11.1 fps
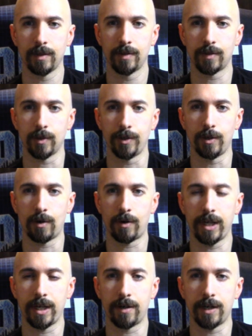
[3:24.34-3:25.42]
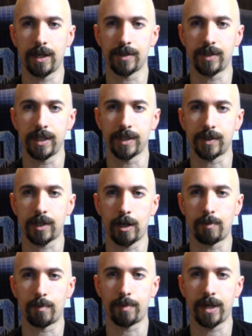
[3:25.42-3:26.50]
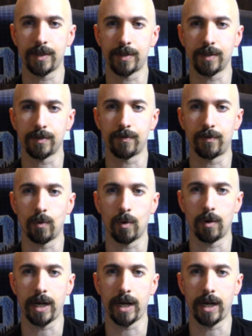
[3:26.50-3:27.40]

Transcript: So you already are now seeing scalper prices for